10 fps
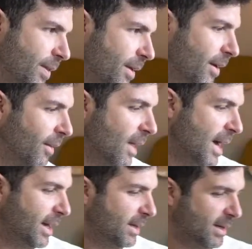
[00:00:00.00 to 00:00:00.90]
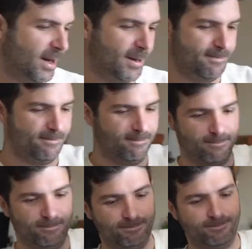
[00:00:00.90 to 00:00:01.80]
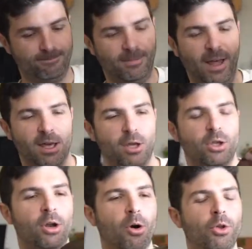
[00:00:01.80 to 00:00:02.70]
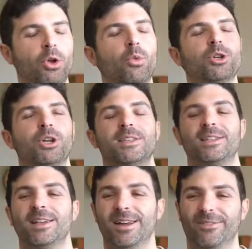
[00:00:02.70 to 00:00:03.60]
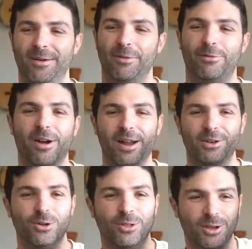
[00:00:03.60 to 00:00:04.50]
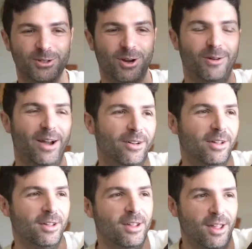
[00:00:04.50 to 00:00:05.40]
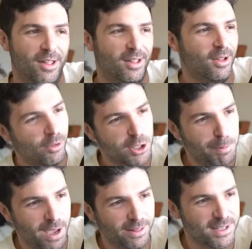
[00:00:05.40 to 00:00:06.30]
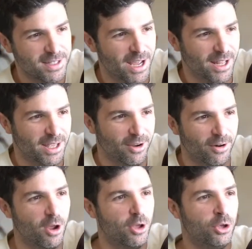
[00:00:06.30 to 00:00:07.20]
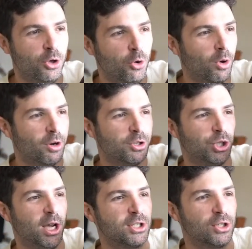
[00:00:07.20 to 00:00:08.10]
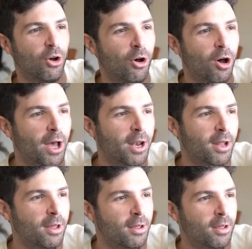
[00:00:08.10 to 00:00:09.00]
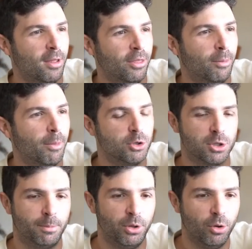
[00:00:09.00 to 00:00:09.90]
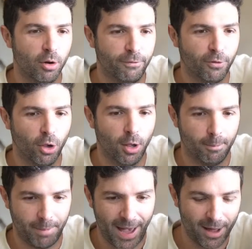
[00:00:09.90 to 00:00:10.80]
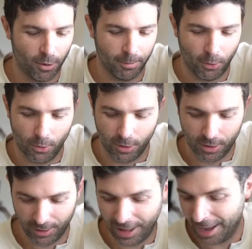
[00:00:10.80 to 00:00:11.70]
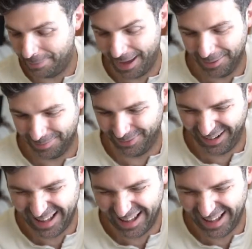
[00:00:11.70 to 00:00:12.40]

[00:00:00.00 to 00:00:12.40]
like, you know, you were just, wait, before I turn the guitar around, let's paint the setting here. You were just on the most beautiful paddleboard, not paddleboard.